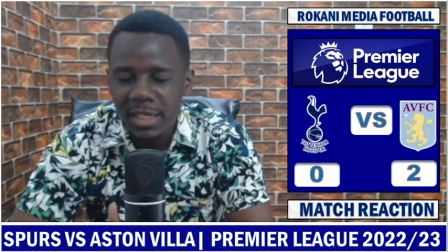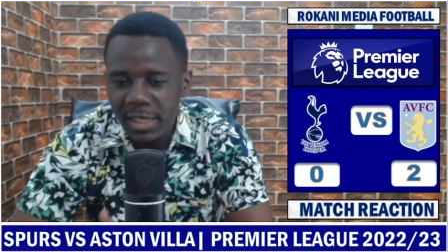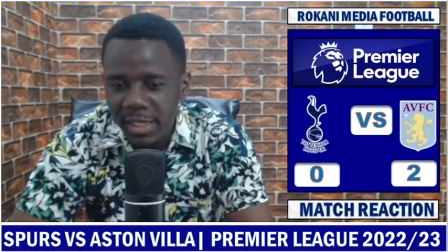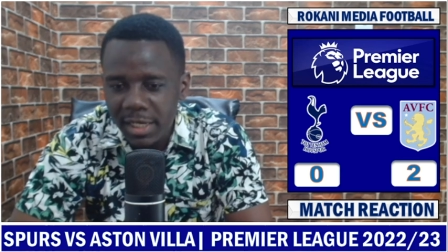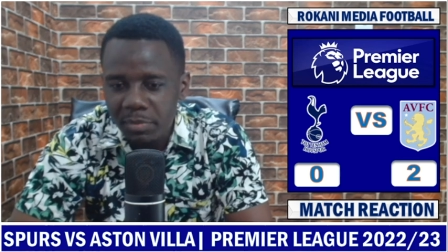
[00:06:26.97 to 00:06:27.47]

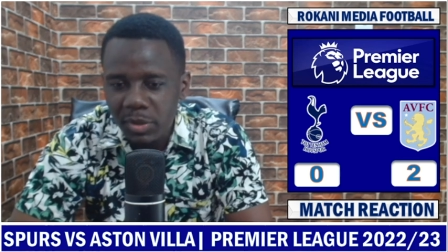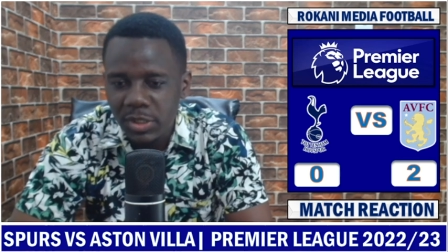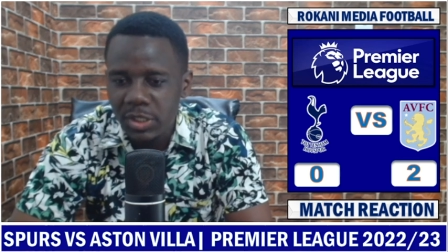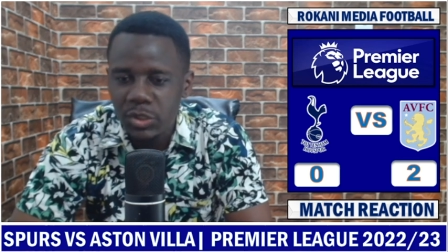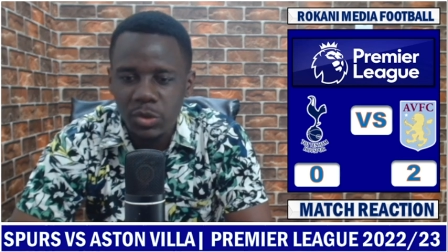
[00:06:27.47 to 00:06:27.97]
gain
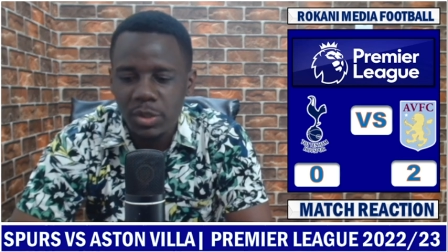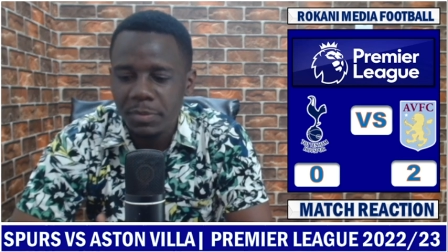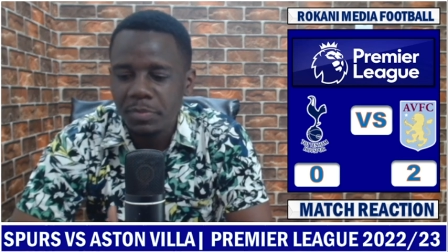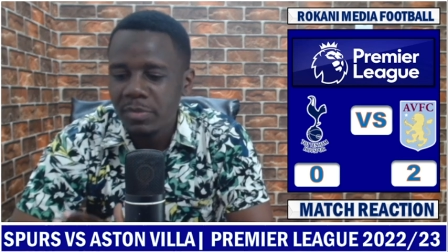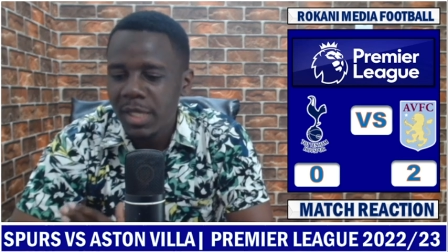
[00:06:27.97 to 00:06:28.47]

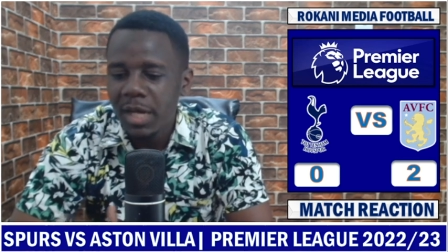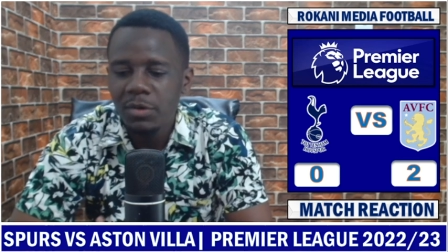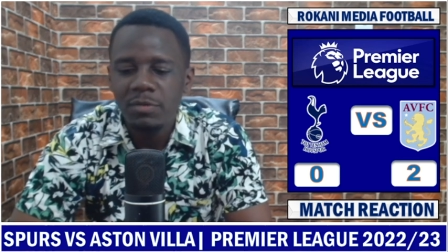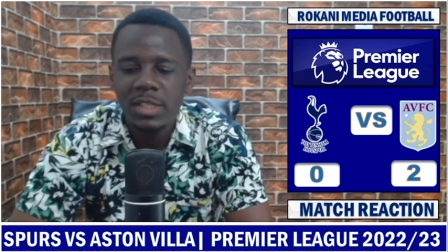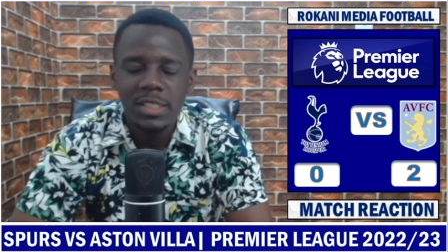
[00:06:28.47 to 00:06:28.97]
possession, and
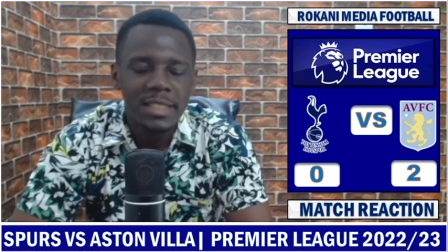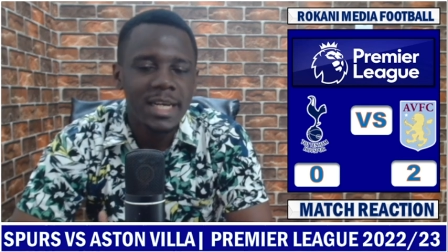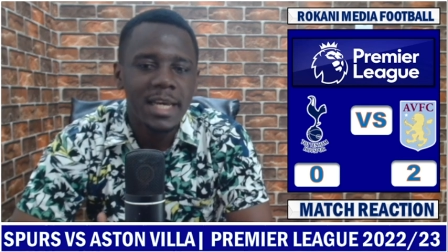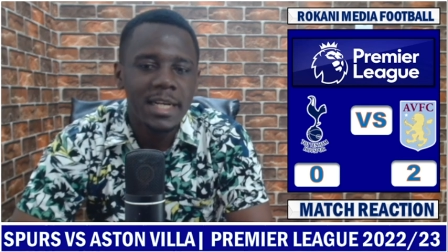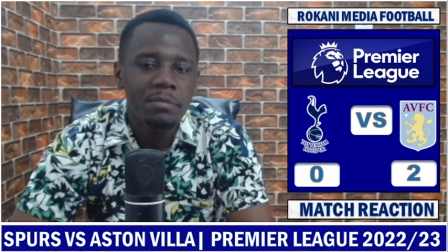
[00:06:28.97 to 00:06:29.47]
obviously go
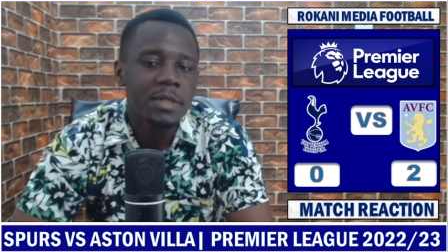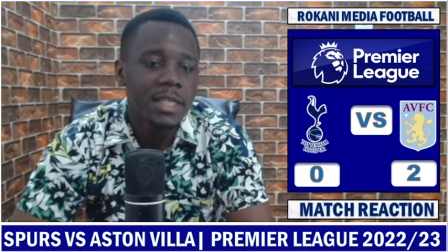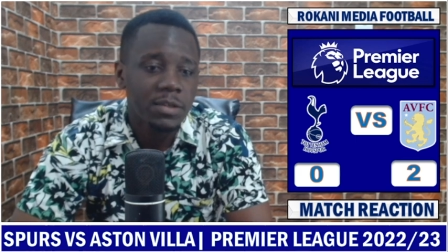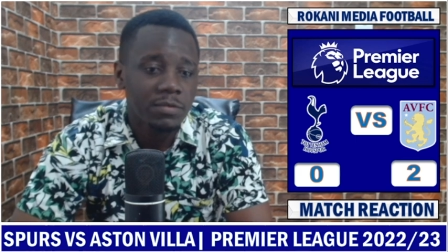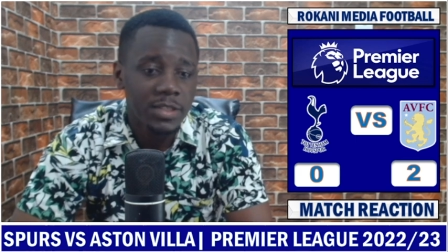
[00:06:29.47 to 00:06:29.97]
ahead and really
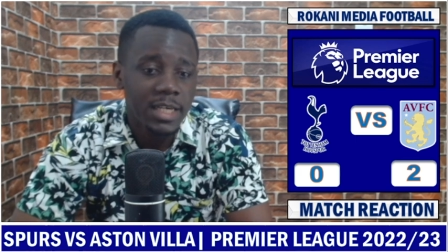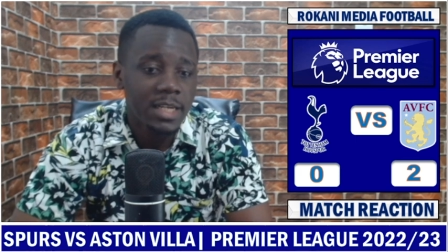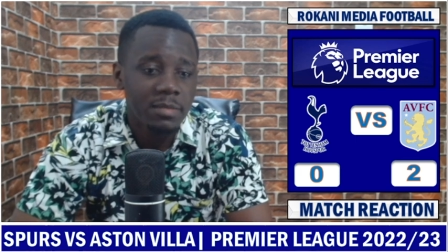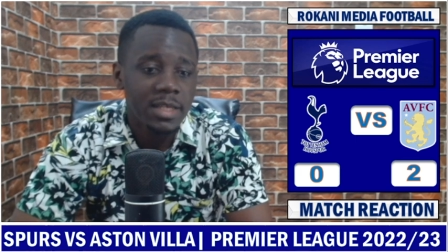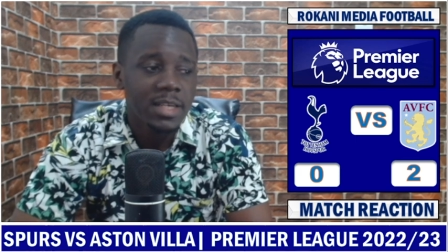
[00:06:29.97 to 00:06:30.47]
kill off the
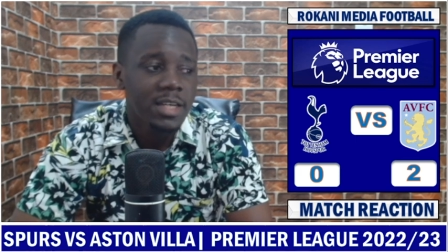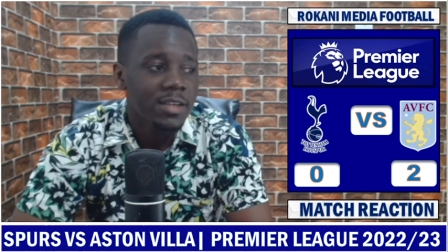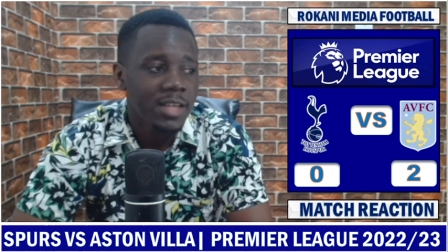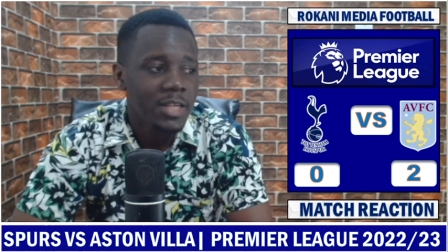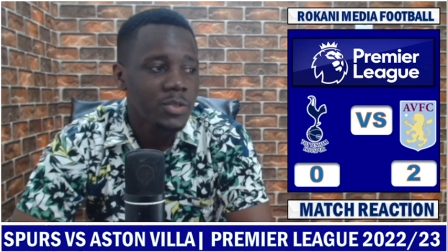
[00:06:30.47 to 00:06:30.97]
enemy.
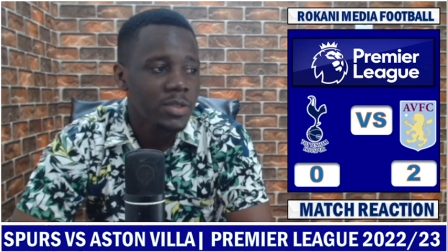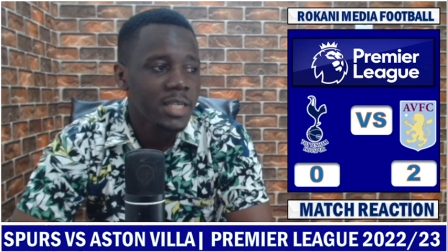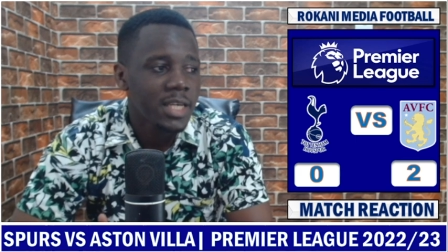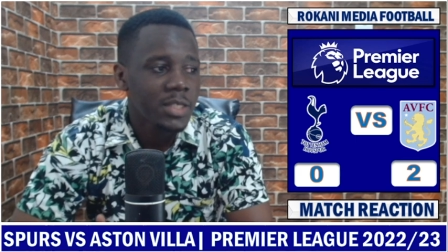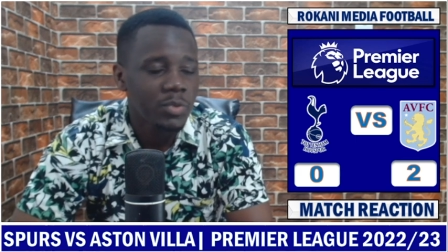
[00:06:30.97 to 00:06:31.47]
That is not the
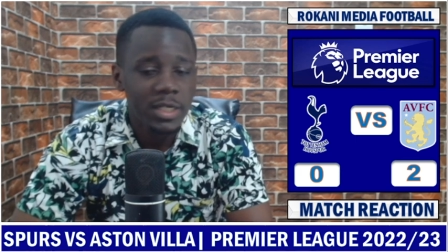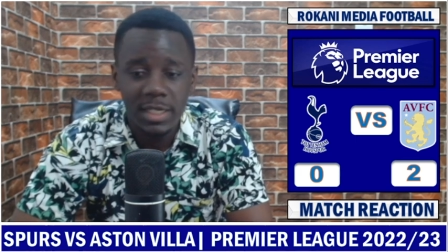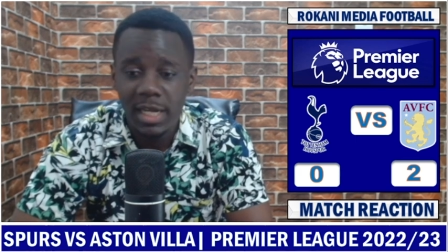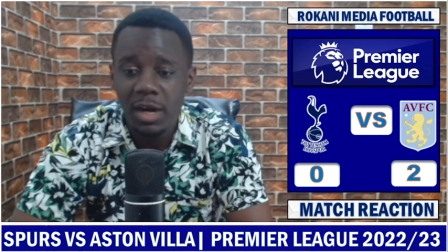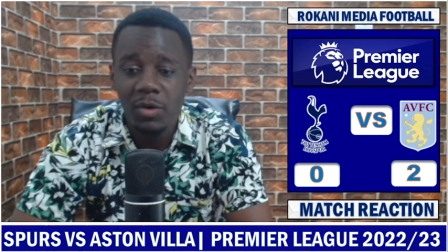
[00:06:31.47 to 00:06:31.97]
case right
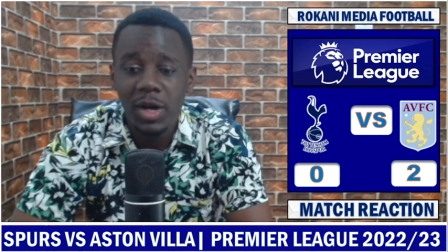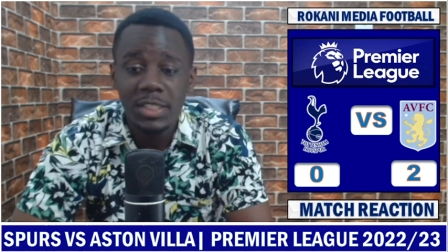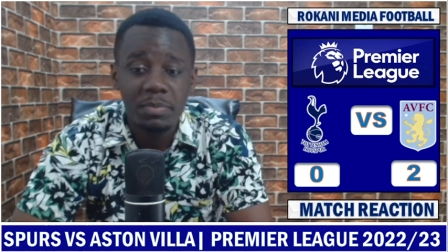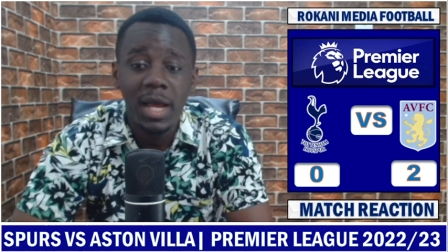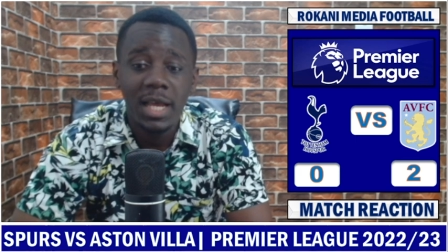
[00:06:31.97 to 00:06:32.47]
now at
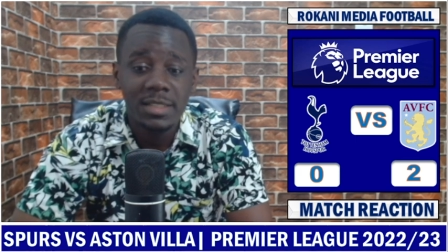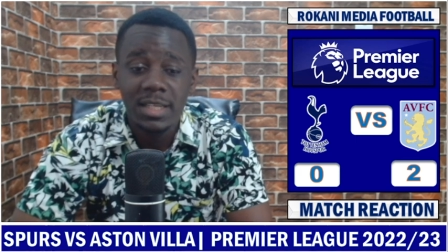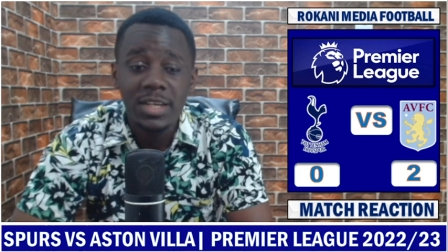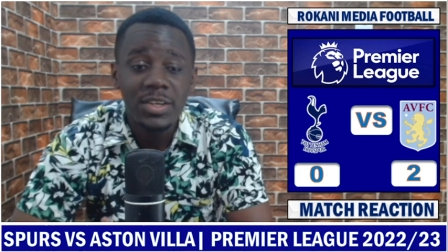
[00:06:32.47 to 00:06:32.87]
Spurs.